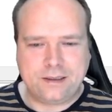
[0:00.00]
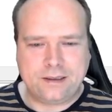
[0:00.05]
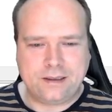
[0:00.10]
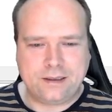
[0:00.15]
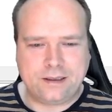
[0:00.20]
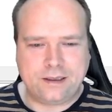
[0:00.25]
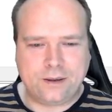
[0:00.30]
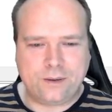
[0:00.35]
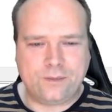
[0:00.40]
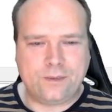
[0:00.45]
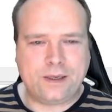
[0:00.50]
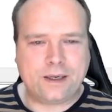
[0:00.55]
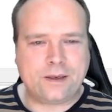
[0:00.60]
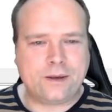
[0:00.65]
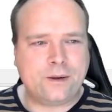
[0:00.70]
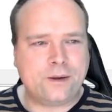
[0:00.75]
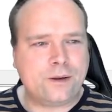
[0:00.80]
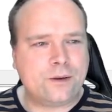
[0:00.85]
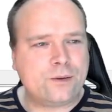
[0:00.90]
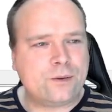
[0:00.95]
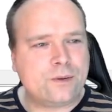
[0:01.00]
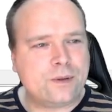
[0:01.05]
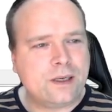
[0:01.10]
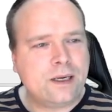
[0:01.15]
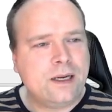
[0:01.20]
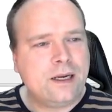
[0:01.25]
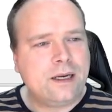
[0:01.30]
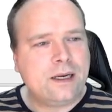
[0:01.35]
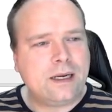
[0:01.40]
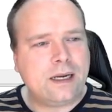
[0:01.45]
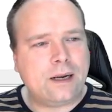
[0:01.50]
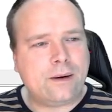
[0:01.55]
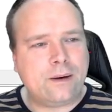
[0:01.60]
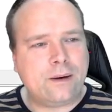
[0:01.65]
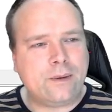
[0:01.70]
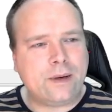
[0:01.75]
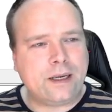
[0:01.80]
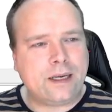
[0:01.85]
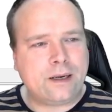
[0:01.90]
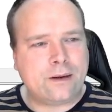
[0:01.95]
Oh, I cannot undo it. Now
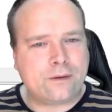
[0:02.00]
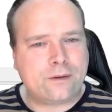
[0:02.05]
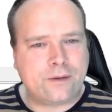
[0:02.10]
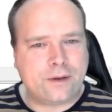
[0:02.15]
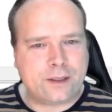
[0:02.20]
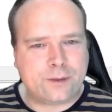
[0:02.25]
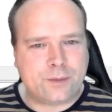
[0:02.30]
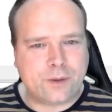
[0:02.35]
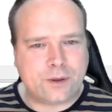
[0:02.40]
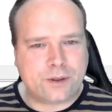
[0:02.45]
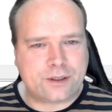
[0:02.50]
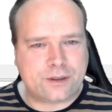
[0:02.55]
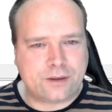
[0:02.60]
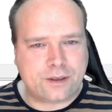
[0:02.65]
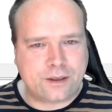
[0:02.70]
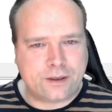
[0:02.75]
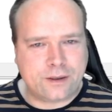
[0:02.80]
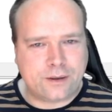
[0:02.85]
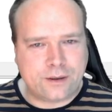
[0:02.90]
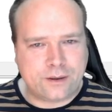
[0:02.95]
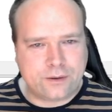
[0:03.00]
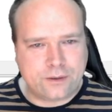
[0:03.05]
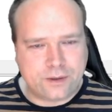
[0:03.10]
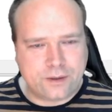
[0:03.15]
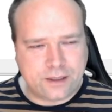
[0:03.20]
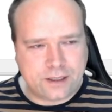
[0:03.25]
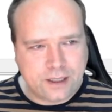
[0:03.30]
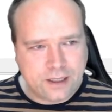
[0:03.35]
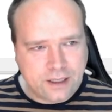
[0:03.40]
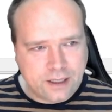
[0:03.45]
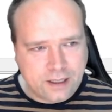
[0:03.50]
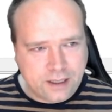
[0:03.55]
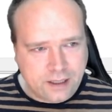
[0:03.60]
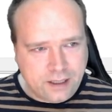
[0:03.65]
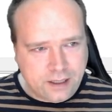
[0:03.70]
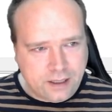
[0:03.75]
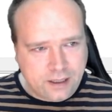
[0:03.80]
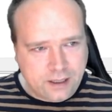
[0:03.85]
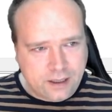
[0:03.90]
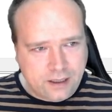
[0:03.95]
I went out of this box, so I cannot undo it.
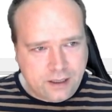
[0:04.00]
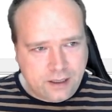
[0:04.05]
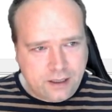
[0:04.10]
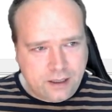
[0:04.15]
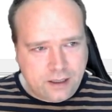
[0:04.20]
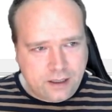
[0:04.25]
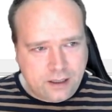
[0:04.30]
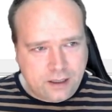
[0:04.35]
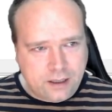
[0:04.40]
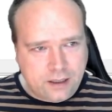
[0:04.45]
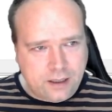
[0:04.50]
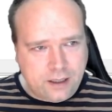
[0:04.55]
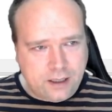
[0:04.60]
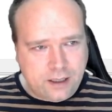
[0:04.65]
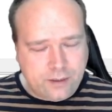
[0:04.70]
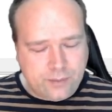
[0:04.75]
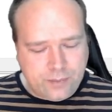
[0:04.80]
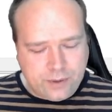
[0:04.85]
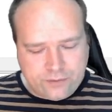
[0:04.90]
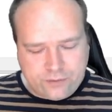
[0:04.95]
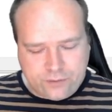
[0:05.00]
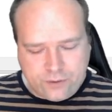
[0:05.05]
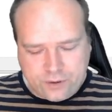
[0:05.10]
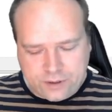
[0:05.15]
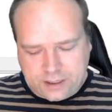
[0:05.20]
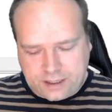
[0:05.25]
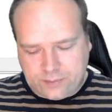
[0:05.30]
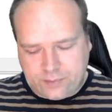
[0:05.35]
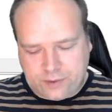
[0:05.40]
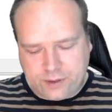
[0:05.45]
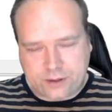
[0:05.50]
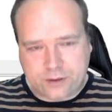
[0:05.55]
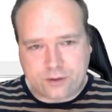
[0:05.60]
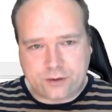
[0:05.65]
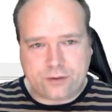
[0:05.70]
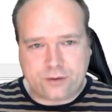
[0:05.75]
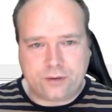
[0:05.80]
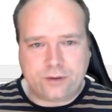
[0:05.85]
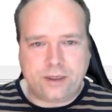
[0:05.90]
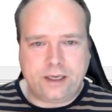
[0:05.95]
But of course I can press
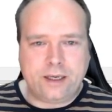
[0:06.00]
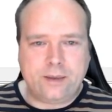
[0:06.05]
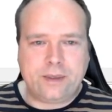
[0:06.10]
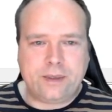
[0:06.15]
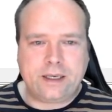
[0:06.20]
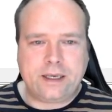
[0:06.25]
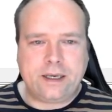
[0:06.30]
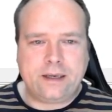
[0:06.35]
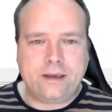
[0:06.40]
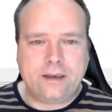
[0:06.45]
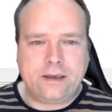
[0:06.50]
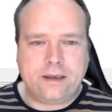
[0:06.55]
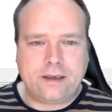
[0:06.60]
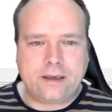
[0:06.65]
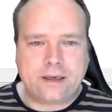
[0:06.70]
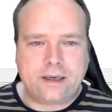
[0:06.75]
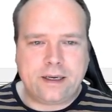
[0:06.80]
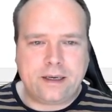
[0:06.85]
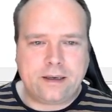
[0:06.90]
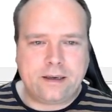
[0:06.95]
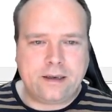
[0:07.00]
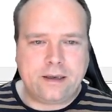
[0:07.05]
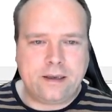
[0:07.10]
Control M again, and then I can